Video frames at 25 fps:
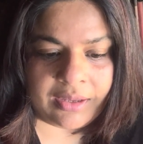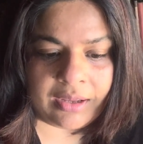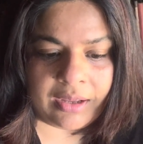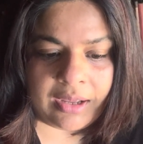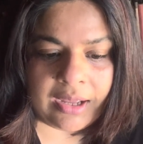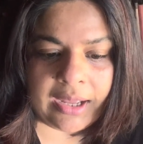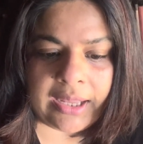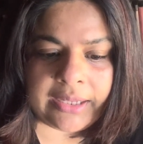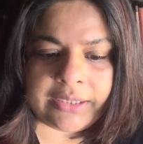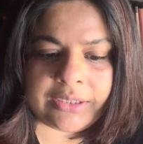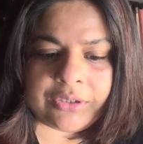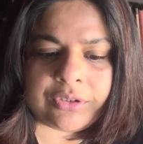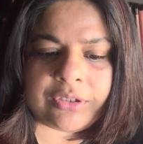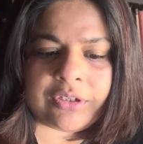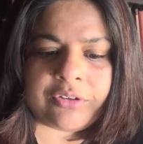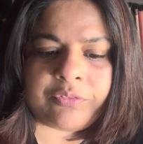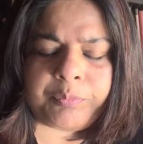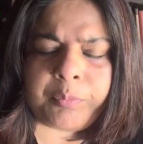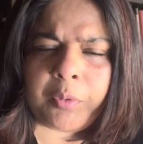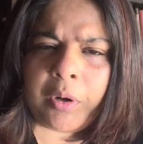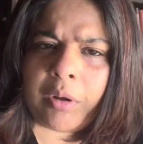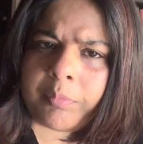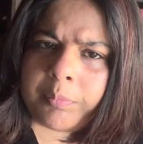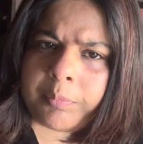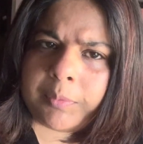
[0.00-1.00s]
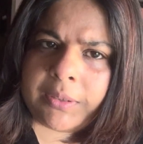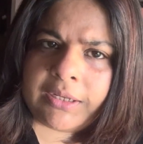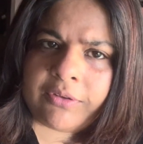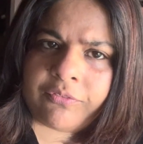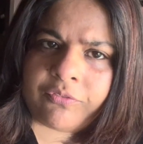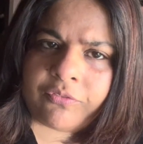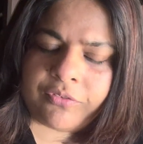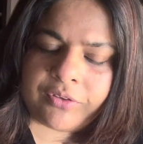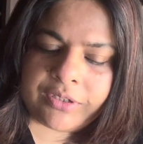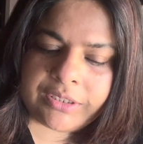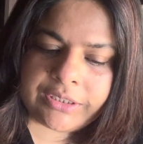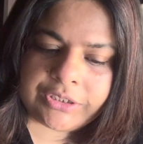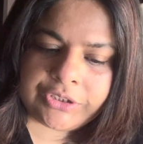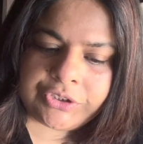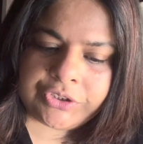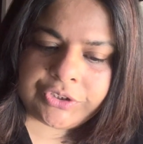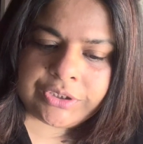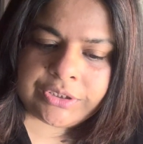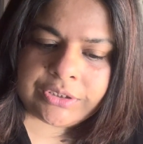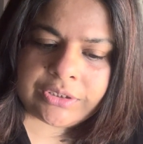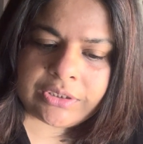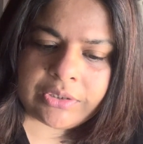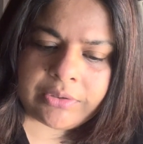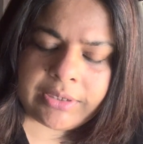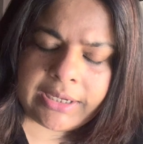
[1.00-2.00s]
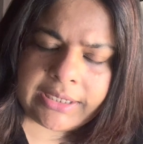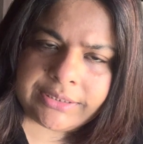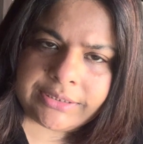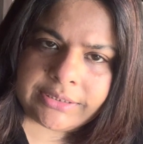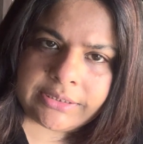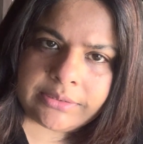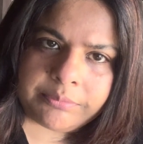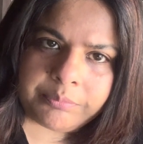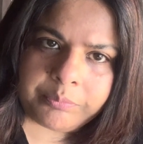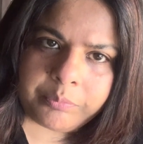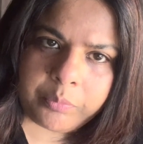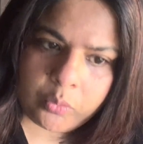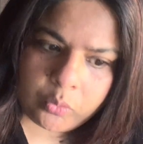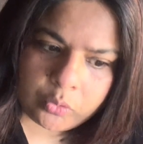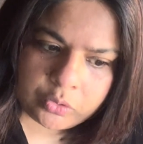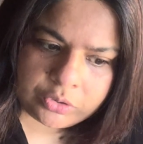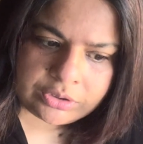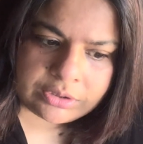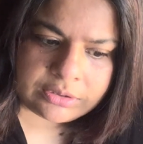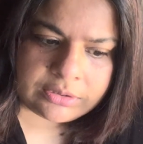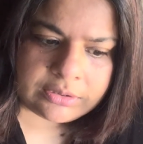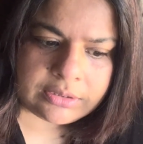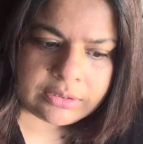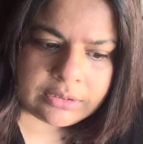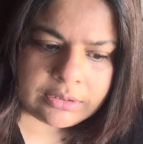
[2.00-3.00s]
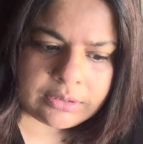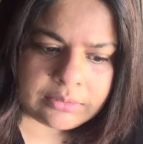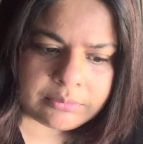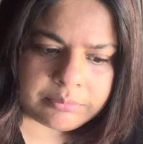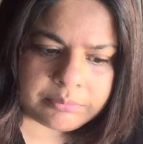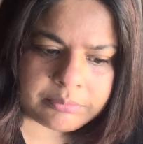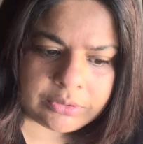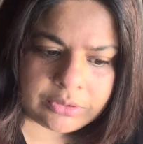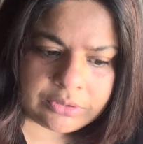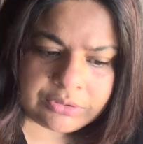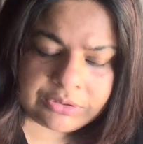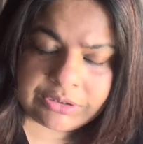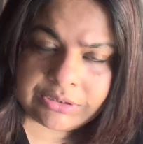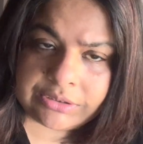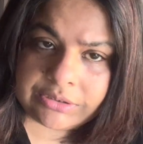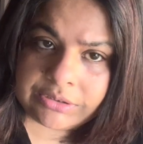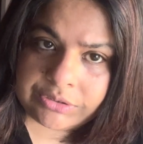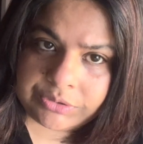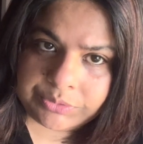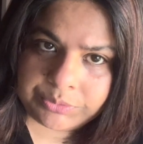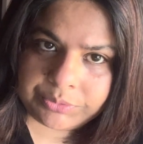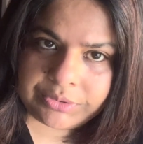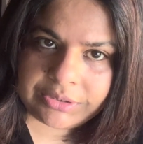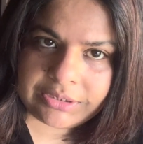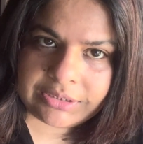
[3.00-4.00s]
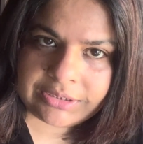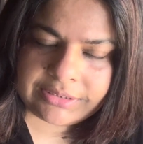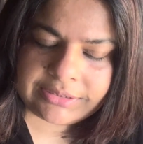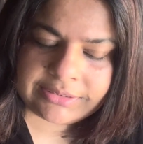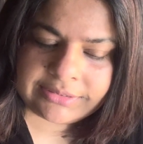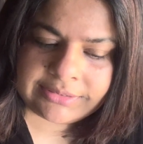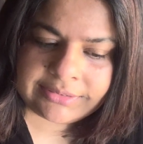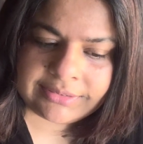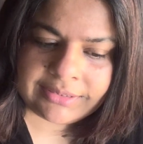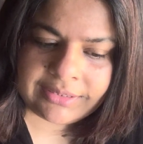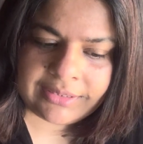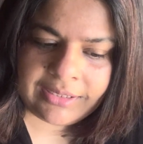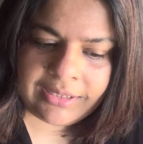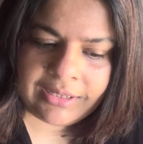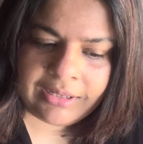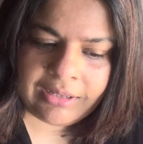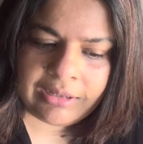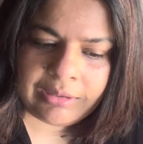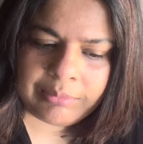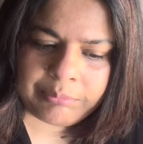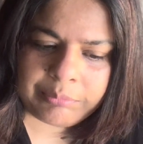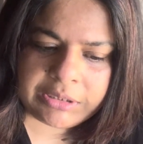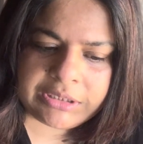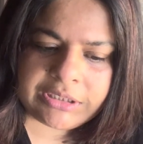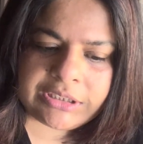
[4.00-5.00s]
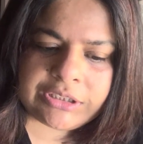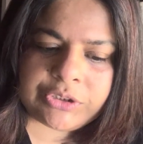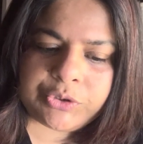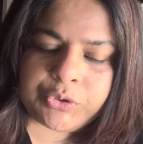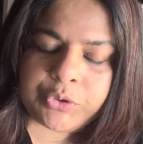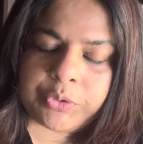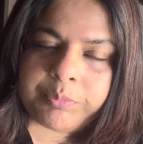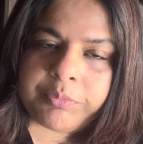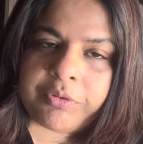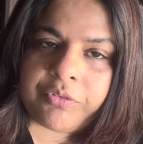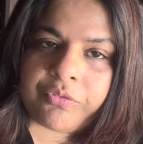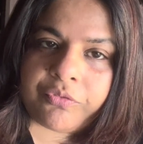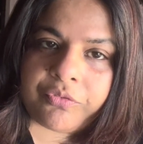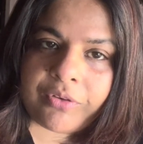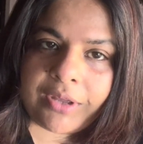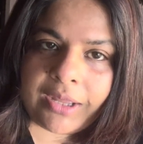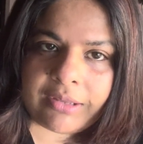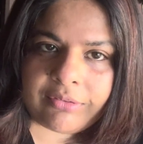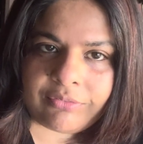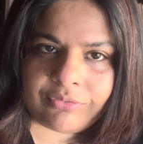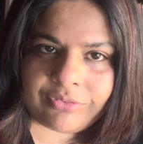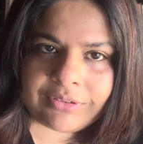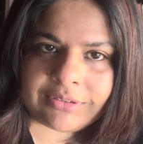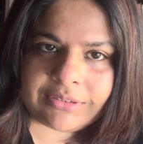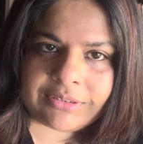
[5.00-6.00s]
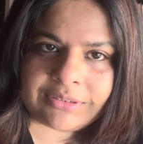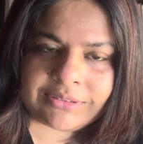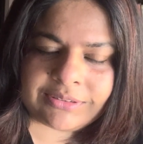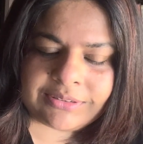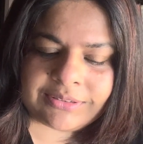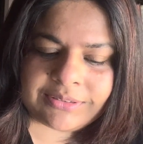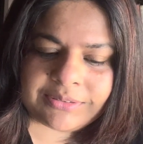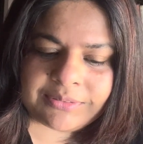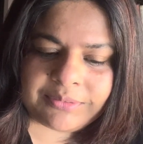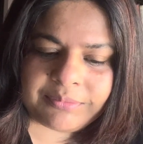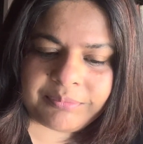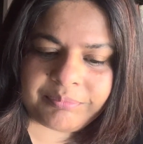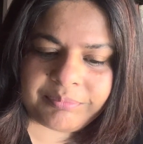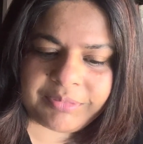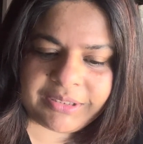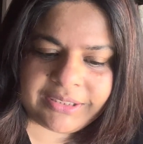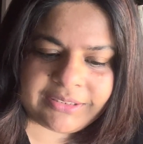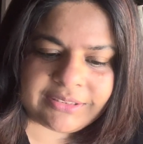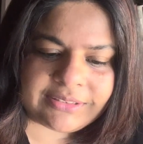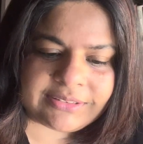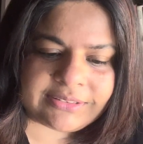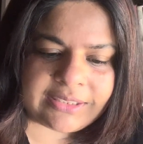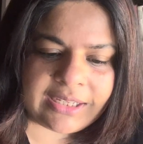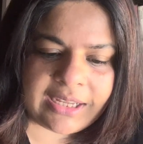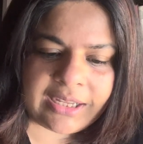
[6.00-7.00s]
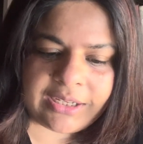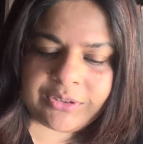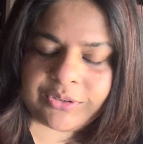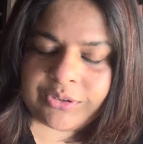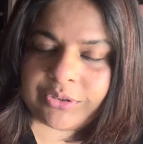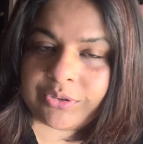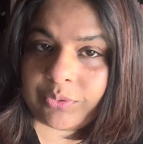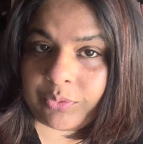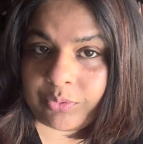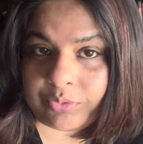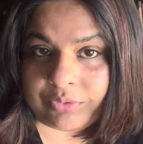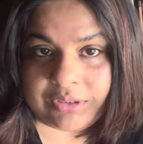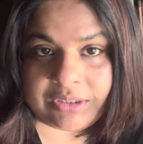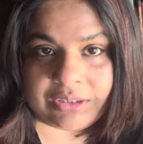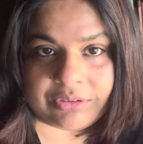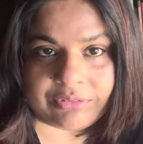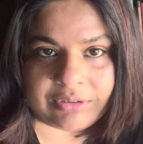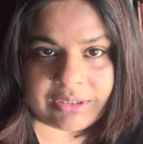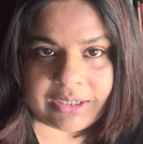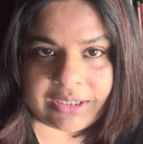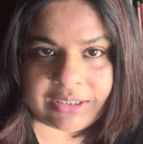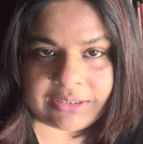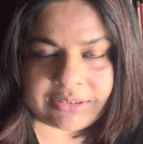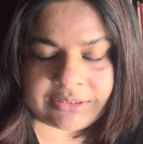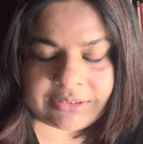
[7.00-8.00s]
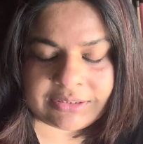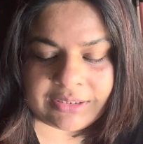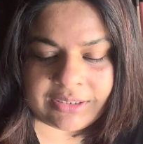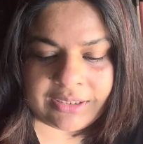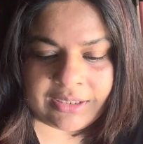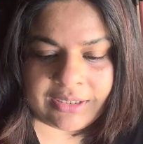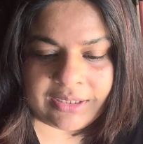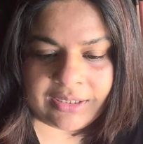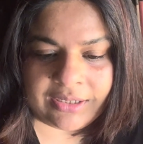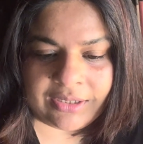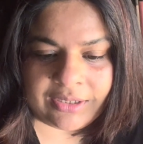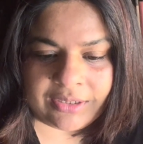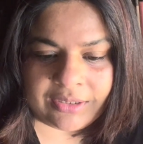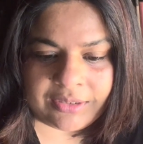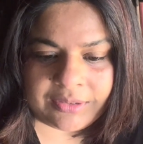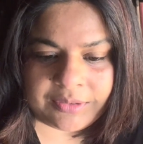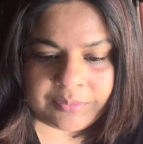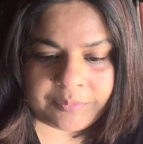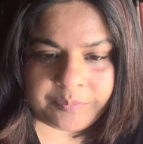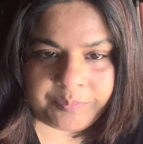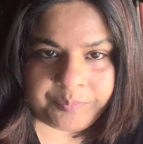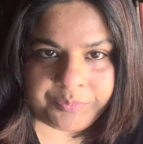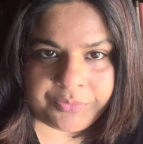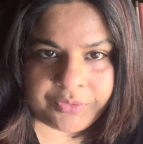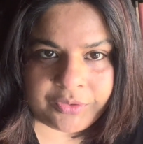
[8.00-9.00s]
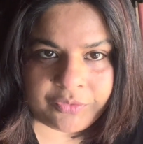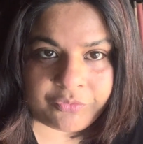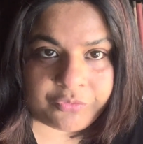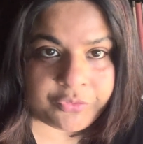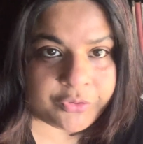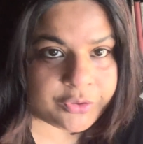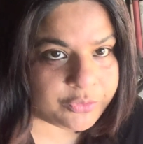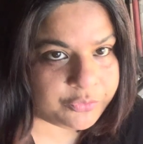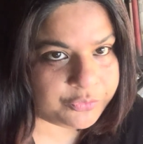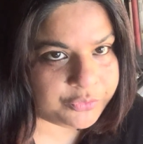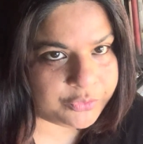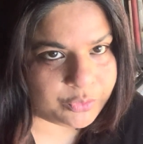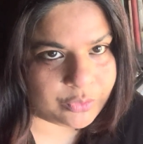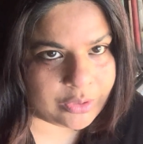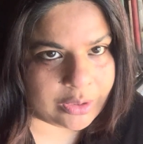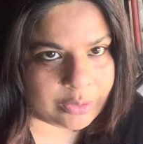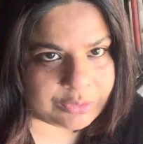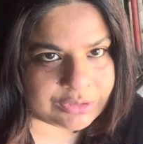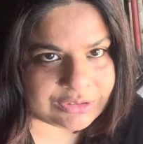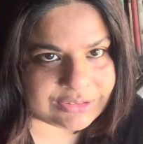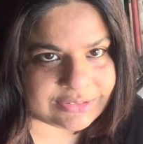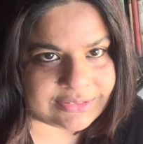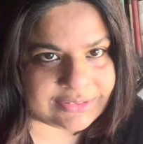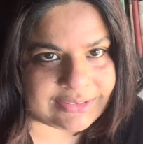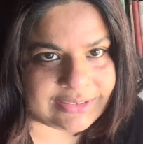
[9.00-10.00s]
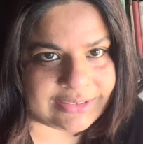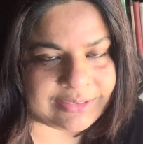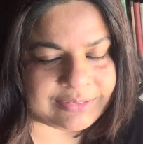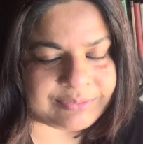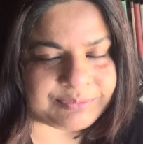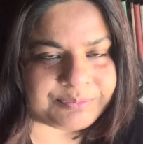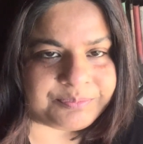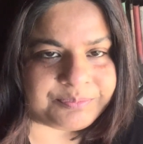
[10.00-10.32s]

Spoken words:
I could have probably finished writing both the books in 2 years, but it took me 5 years because I could only write for a few hours a day.